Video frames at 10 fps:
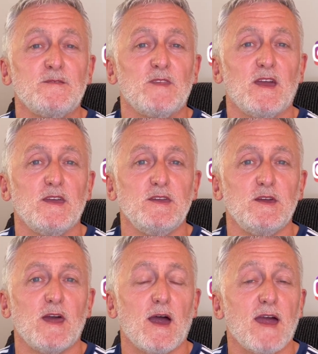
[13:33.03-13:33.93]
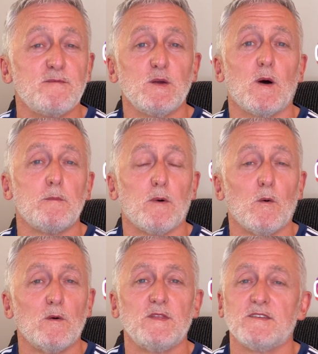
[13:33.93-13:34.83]
have you on
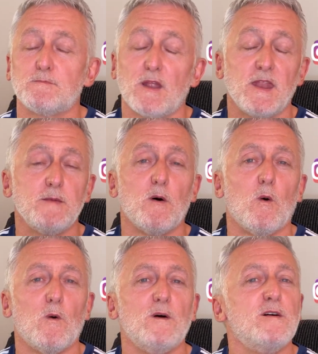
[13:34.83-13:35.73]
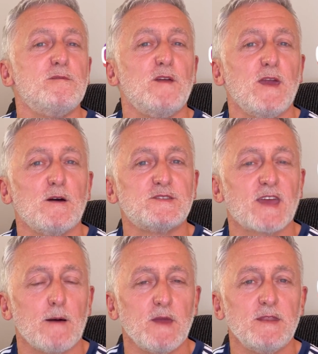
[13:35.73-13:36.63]
board. There's plenty more videos
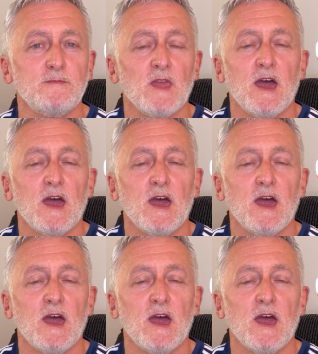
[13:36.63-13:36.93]
coming.